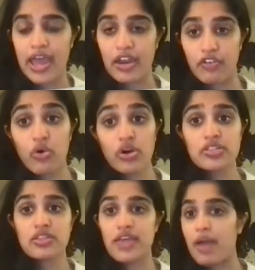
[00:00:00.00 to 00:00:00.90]
And of
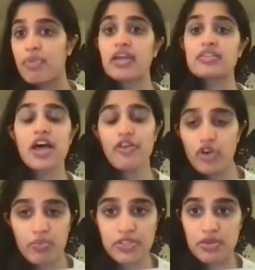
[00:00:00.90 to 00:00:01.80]
course, that by itself
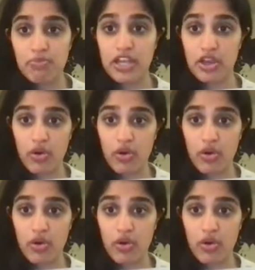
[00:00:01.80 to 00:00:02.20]
opens up many